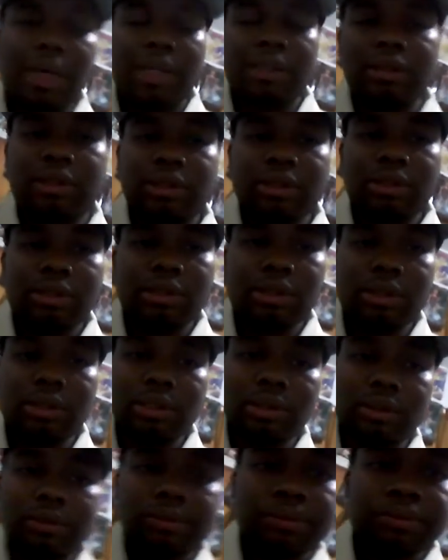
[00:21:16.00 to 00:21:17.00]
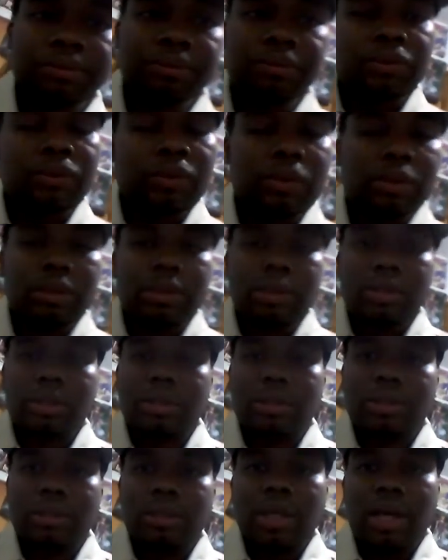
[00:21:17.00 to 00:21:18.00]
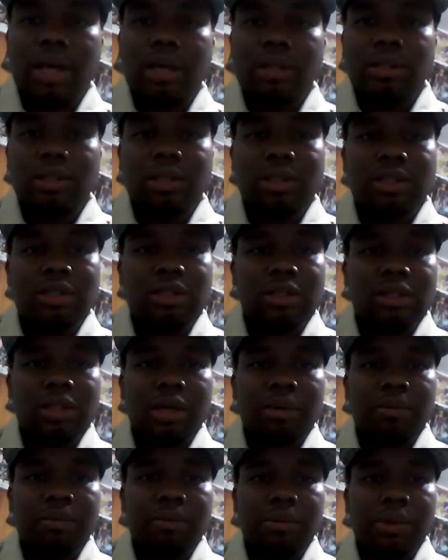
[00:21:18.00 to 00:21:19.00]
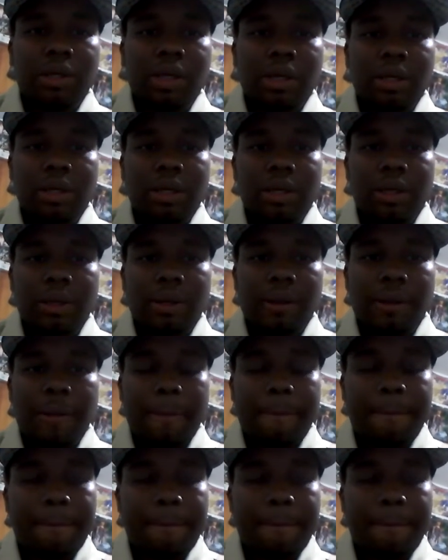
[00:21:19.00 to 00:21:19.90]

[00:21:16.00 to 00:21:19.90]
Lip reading: about this here. This ain't just something that,